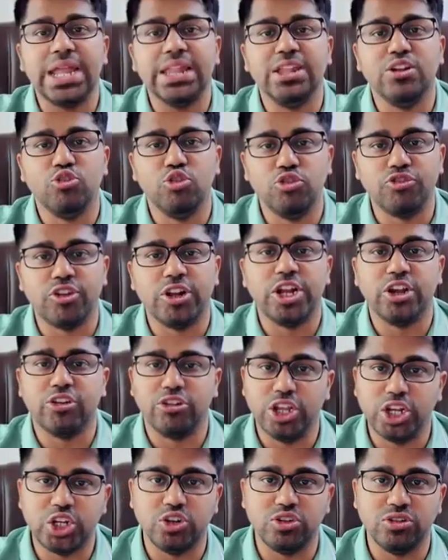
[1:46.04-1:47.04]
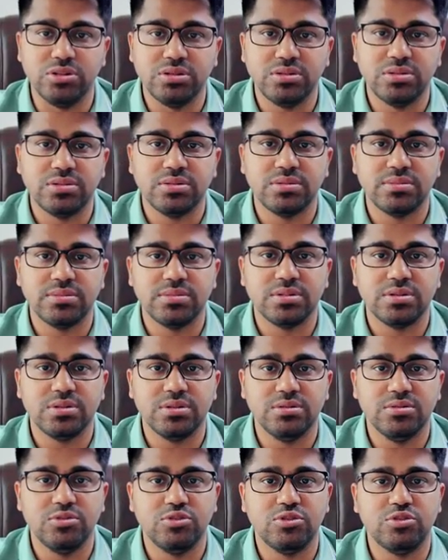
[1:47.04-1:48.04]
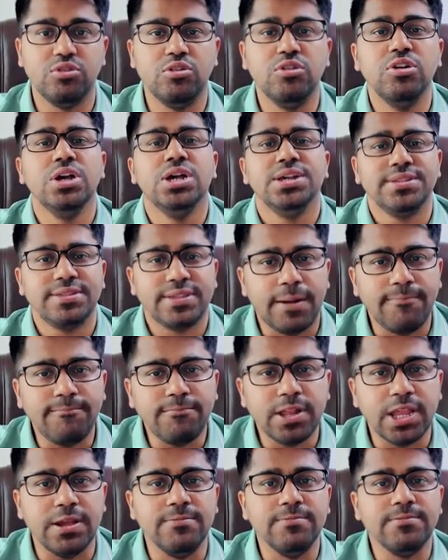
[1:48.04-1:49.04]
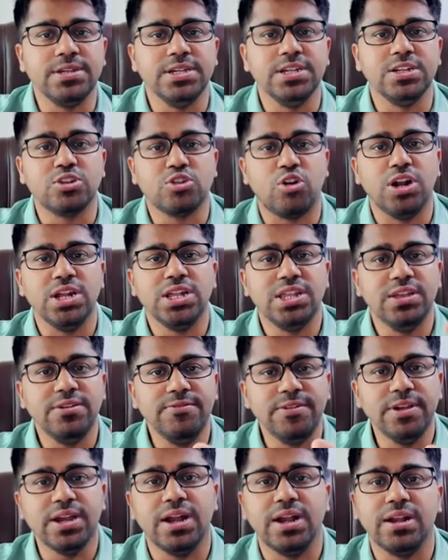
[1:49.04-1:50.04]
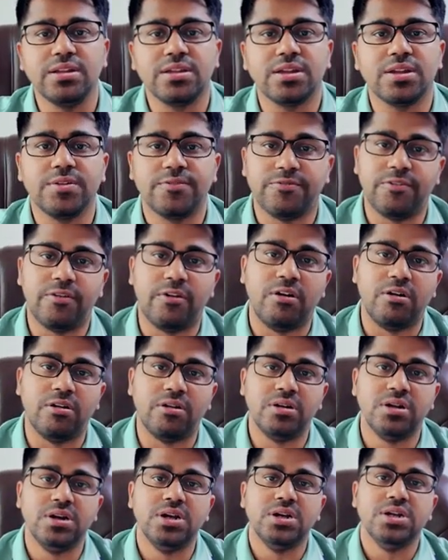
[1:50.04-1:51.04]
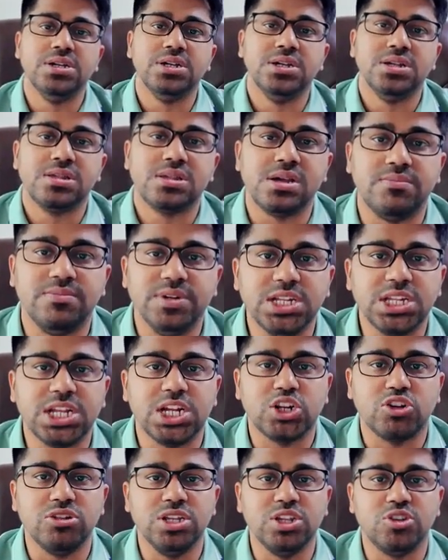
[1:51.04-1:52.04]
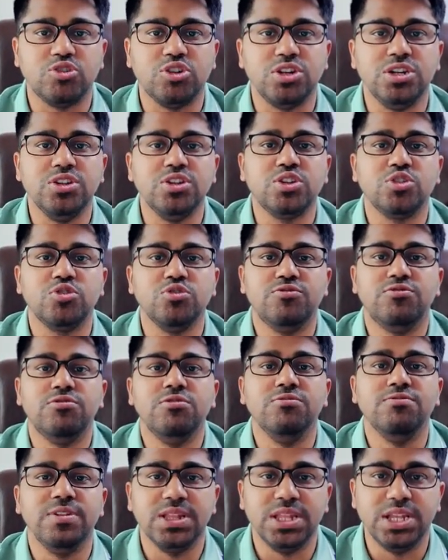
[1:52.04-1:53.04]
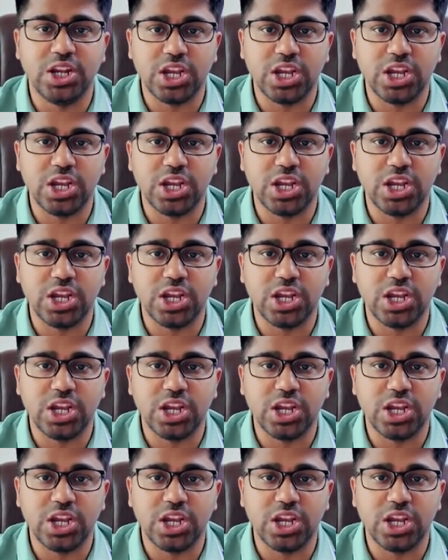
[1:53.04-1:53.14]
any rules and regulation. So sometimes it's quite difficult for some international students to fulfill the